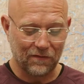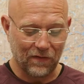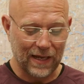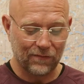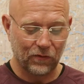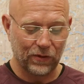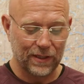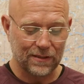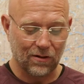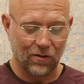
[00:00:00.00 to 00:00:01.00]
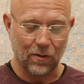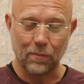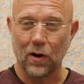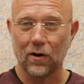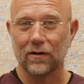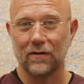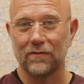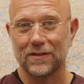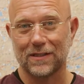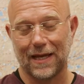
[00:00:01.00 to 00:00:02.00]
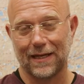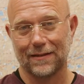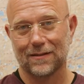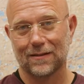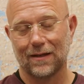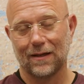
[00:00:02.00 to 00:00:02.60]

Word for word: faithfulness on the part of the saints.